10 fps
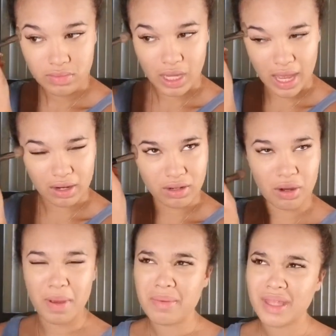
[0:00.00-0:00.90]
I don't know,
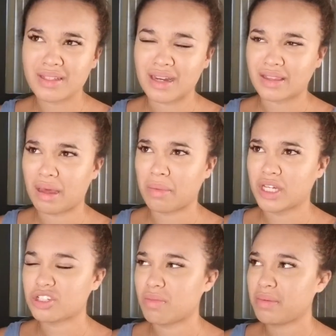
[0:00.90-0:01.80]
maybe it's not that
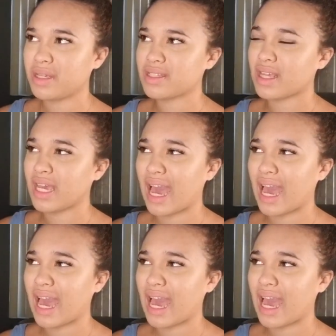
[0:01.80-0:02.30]
much. Maybe it's like,